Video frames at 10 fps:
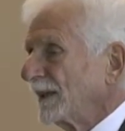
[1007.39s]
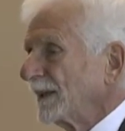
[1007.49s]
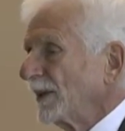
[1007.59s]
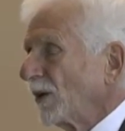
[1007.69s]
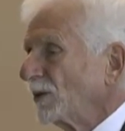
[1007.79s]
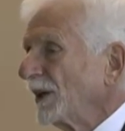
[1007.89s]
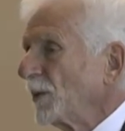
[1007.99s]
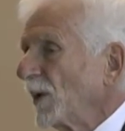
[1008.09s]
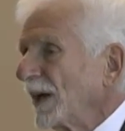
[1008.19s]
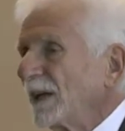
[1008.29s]
The only
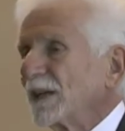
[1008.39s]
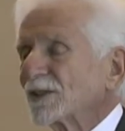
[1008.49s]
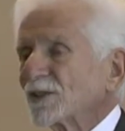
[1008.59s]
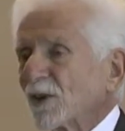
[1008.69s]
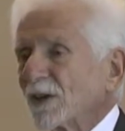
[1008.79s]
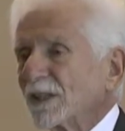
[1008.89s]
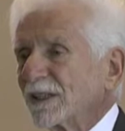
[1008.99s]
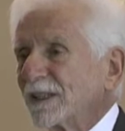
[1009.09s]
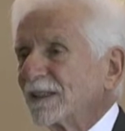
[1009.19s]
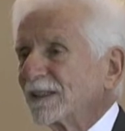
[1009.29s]
way
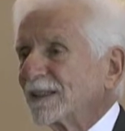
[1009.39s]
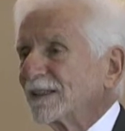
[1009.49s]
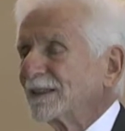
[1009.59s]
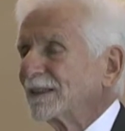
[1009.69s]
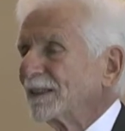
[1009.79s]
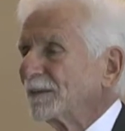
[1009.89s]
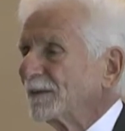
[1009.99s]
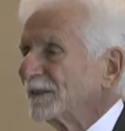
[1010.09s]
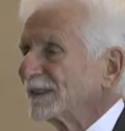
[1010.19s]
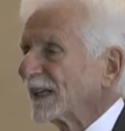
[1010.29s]
historically that the
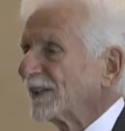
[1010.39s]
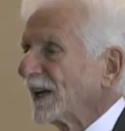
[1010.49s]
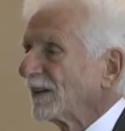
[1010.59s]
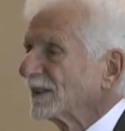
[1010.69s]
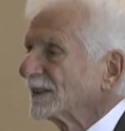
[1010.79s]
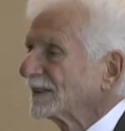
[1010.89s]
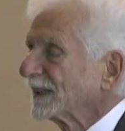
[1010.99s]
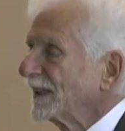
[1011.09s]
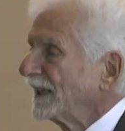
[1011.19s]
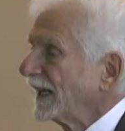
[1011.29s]

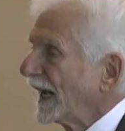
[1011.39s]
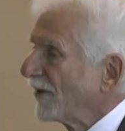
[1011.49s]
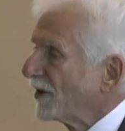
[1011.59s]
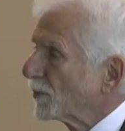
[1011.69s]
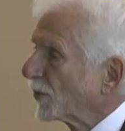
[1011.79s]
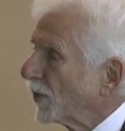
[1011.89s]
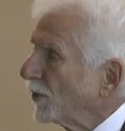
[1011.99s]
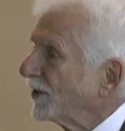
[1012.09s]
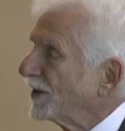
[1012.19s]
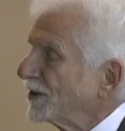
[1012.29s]
technologists have
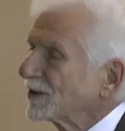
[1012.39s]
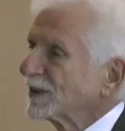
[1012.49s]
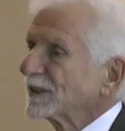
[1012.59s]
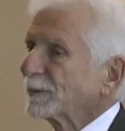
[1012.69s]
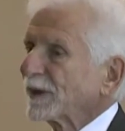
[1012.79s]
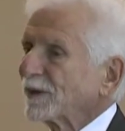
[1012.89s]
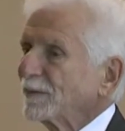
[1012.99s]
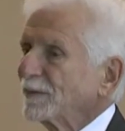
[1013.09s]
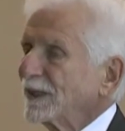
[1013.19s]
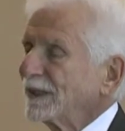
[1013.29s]
improved the use of the
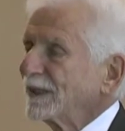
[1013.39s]
spectrum